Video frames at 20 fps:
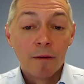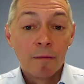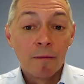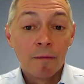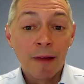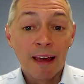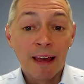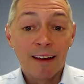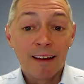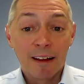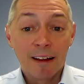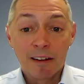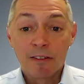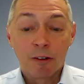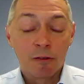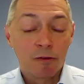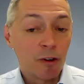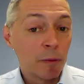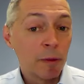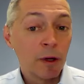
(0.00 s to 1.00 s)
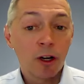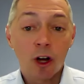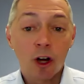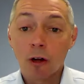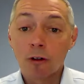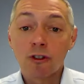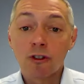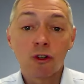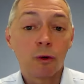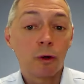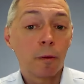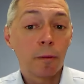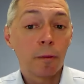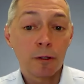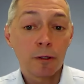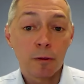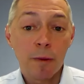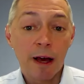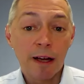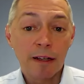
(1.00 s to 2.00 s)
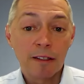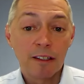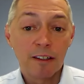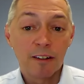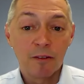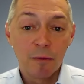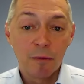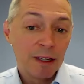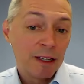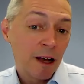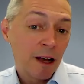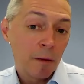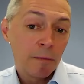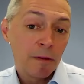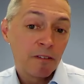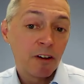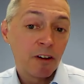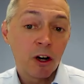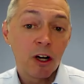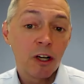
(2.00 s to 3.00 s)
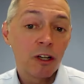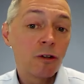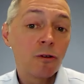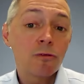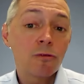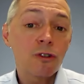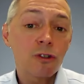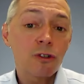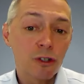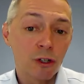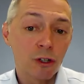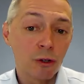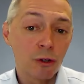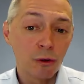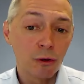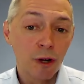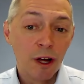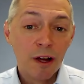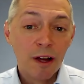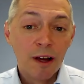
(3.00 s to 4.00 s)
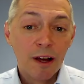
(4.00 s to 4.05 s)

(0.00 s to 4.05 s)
may, even from a cultural perspective, may not be very used to,